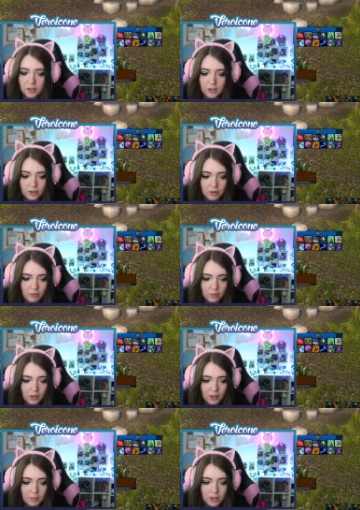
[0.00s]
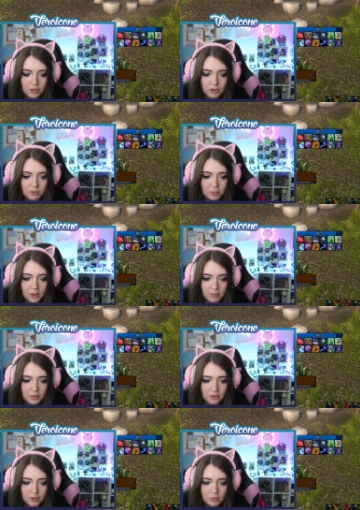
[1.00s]
a really obnoxious spam.
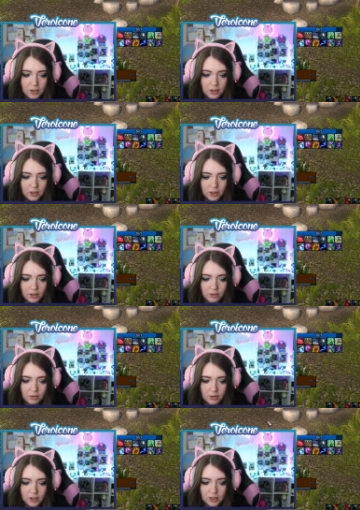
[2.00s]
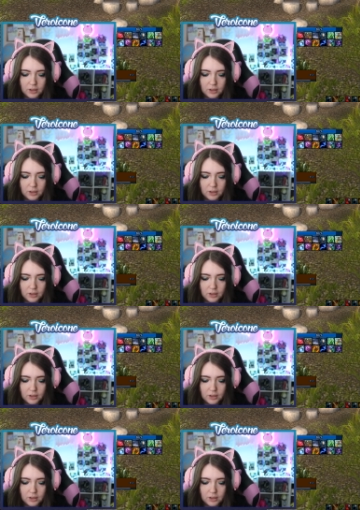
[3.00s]
Is there a way to like ignore that?